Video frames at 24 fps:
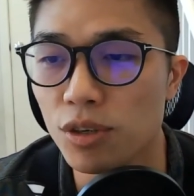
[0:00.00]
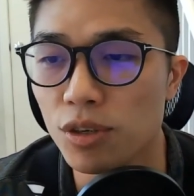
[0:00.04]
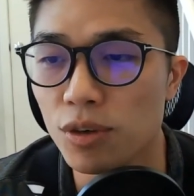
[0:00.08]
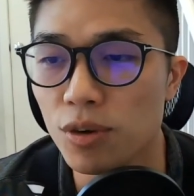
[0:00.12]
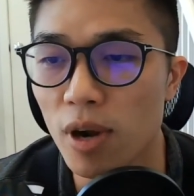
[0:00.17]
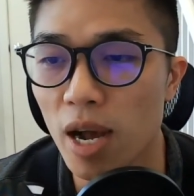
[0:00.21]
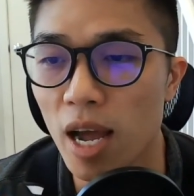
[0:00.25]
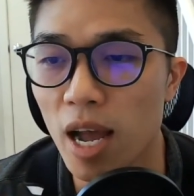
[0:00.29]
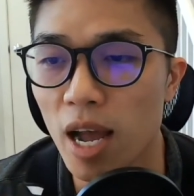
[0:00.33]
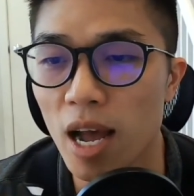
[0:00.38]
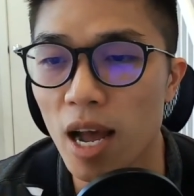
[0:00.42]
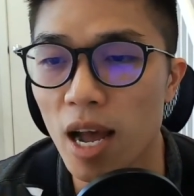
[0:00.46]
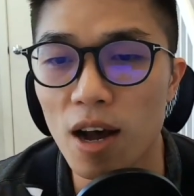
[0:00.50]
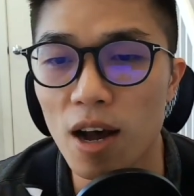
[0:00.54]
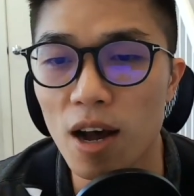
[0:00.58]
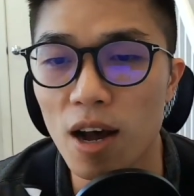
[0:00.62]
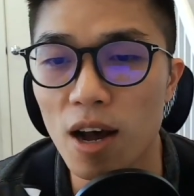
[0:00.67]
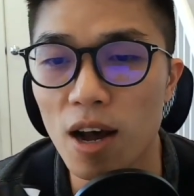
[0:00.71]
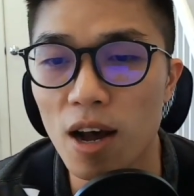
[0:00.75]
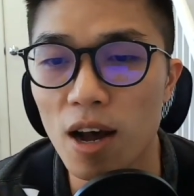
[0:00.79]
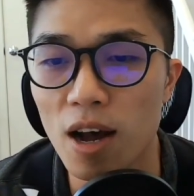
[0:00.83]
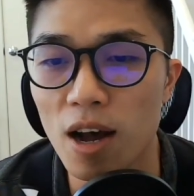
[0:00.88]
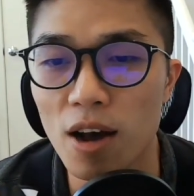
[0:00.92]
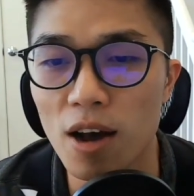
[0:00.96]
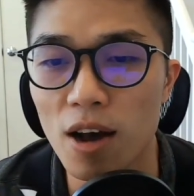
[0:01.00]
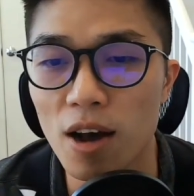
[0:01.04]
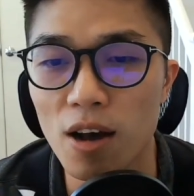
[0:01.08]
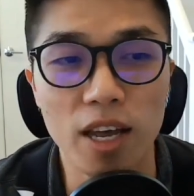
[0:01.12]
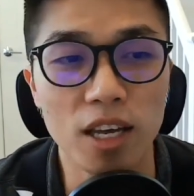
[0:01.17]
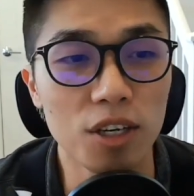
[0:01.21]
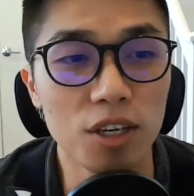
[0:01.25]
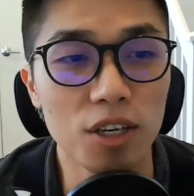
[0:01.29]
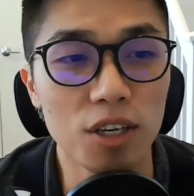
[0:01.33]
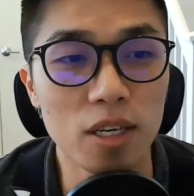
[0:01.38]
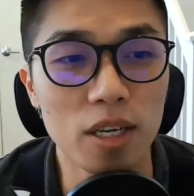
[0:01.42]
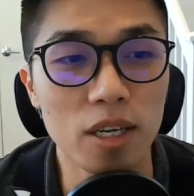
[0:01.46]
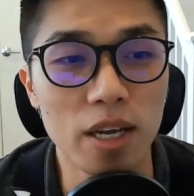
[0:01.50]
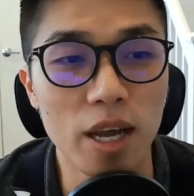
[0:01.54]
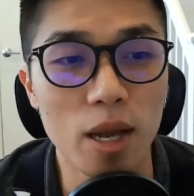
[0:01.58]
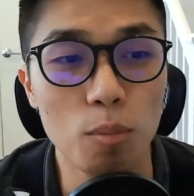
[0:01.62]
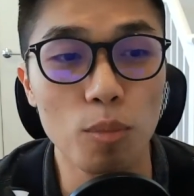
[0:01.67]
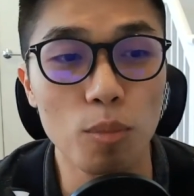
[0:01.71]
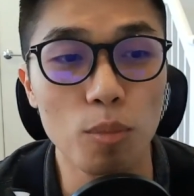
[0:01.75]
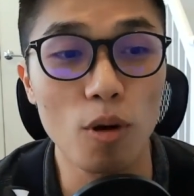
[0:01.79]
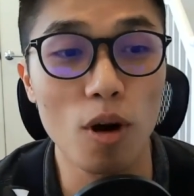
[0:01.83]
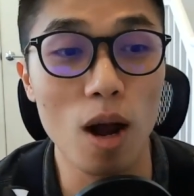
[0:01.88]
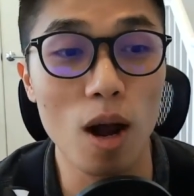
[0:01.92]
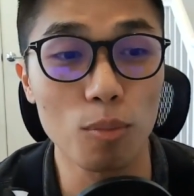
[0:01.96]
to have a good
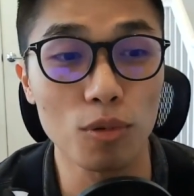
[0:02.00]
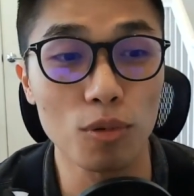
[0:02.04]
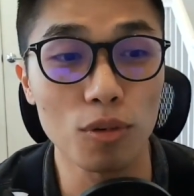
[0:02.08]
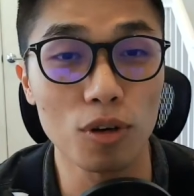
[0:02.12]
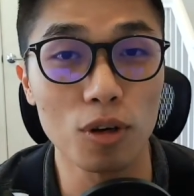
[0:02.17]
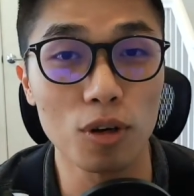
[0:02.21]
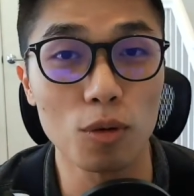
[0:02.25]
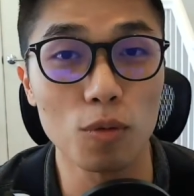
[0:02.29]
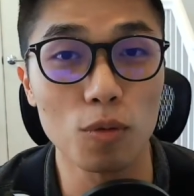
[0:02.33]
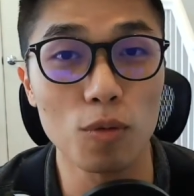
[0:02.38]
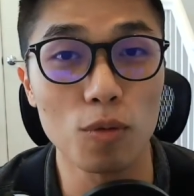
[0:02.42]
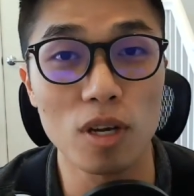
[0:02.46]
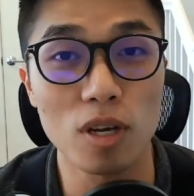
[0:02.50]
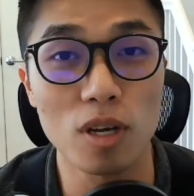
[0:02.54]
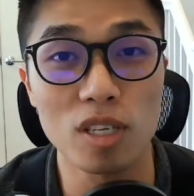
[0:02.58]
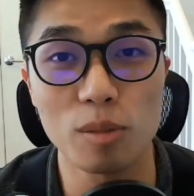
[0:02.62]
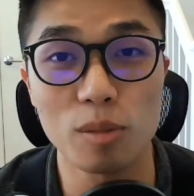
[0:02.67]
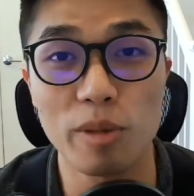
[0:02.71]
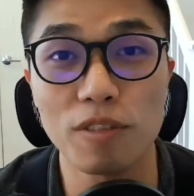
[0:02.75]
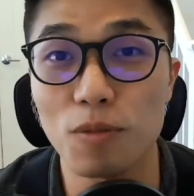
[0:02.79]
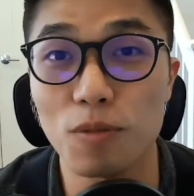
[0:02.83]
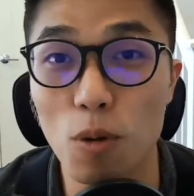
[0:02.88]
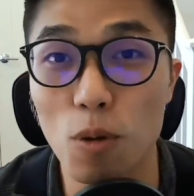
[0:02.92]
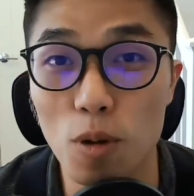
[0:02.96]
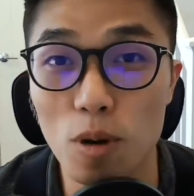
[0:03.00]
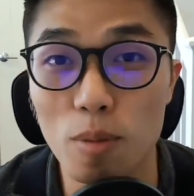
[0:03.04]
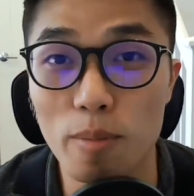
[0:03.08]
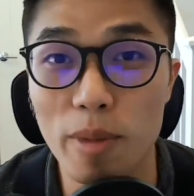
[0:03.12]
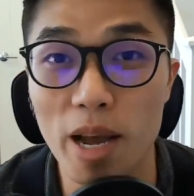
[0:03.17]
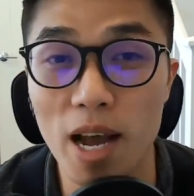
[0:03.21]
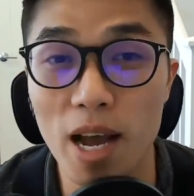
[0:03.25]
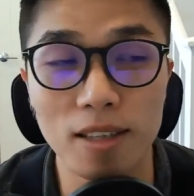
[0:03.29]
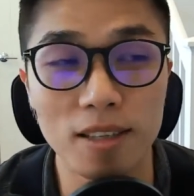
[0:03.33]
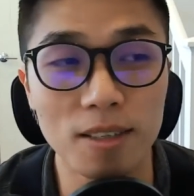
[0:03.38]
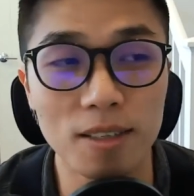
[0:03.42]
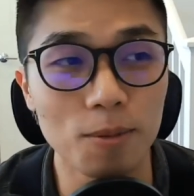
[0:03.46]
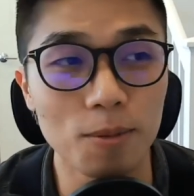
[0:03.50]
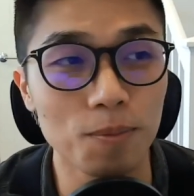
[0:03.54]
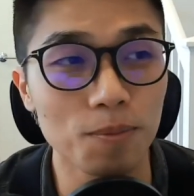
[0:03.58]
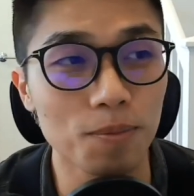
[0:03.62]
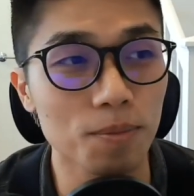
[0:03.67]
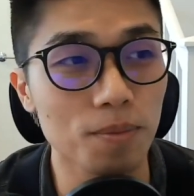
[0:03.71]
and proper resume format.